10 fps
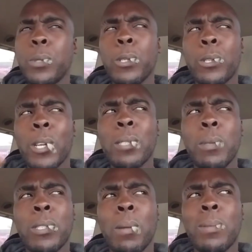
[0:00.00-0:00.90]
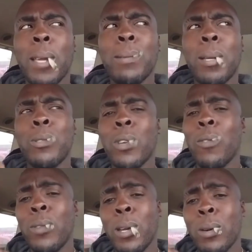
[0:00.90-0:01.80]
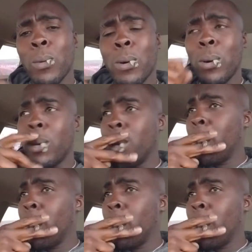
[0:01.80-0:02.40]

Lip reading: trust me, sometimes I'm driving on the road